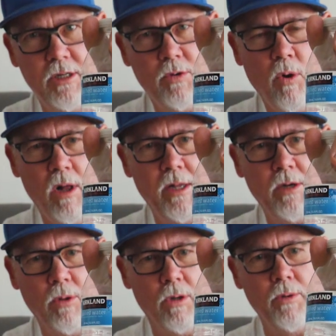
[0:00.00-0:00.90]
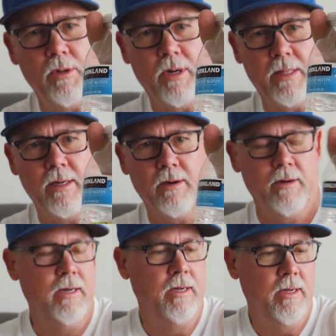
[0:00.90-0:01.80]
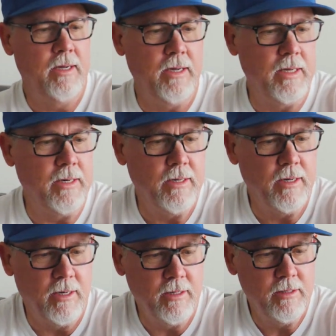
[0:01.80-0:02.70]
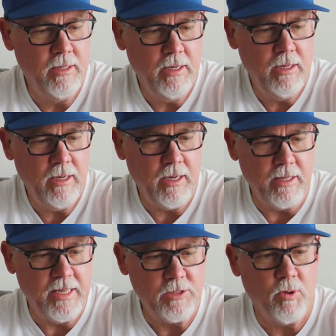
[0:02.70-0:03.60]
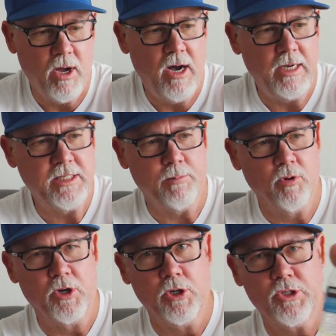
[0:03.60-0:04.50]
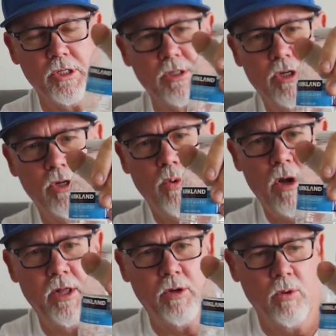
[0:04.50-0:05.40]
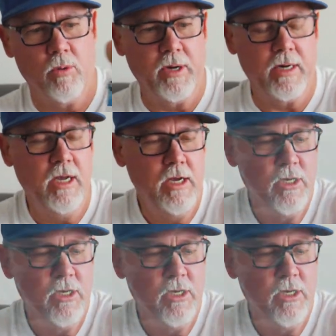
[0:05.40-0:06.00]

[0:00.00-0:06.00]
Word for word: good quality chlorine right there. And, uh, and that's what Haas produces, good quality chlorine.